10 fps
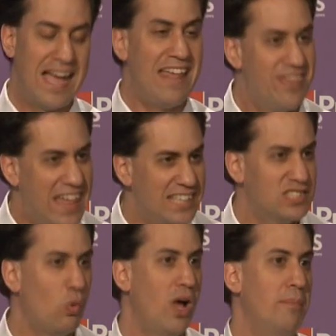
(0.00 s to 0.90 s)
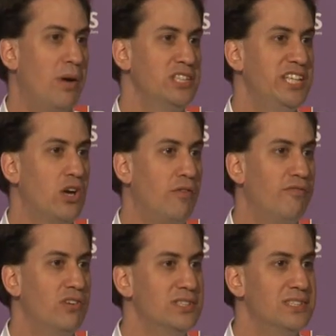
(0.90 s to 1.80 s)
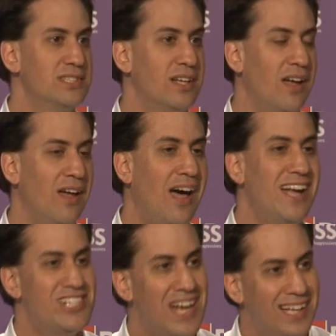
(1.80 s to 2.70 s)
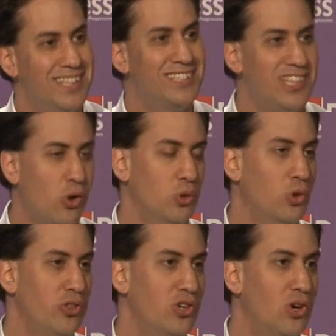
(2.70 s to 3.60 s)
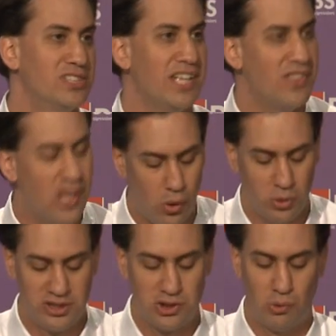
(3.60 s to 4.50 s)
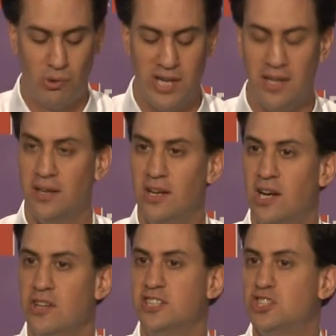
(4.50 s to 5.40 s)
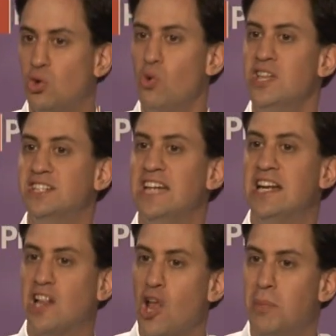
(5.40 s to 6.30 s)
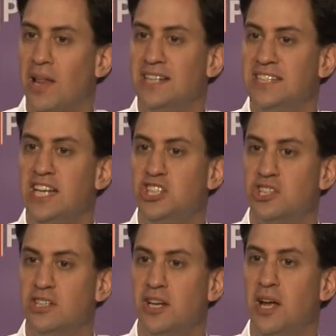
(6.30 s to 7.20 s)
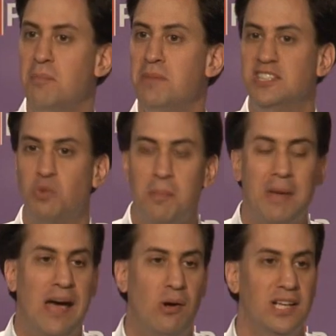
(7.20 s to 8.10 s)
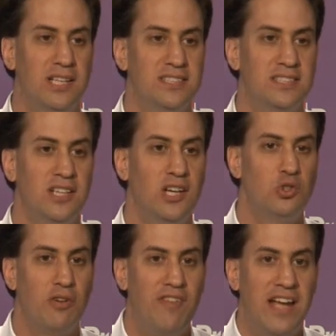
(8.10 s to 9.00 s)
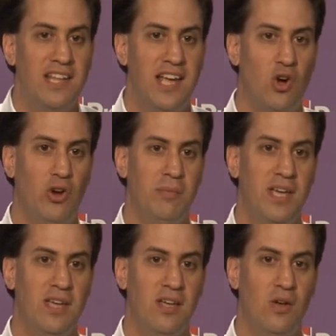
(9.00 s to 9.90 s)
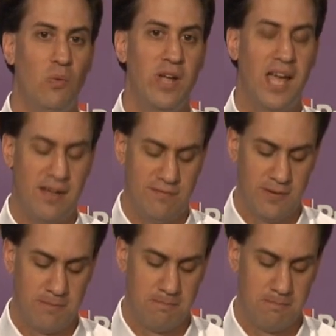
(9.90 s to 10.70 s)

And that's why at party conference, I challenged the old orthodoxy, the old story. The story that said globalization means we're powerless to affect the economy we have.